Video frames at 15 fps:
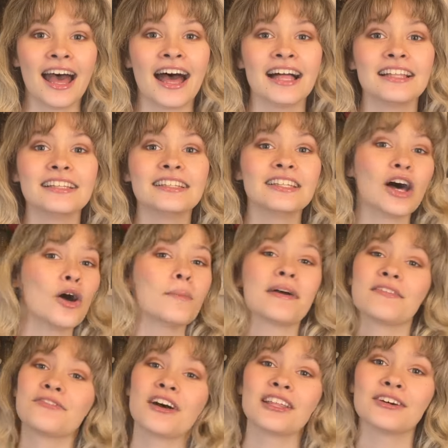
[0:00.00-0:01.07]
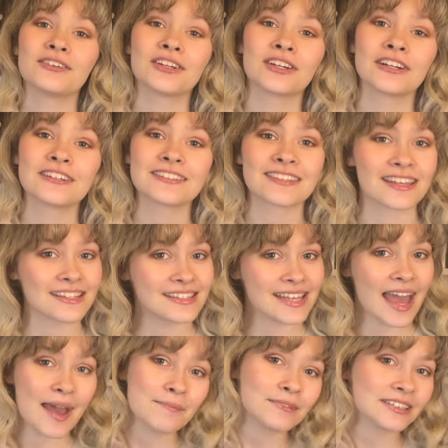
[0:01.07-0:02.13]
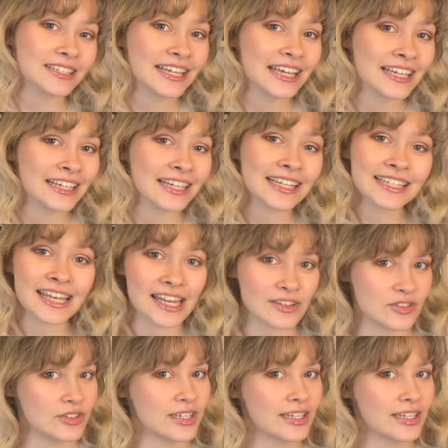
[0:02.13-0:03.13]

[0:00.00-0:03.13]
Hello my fellow nerds, it's Emily, in case you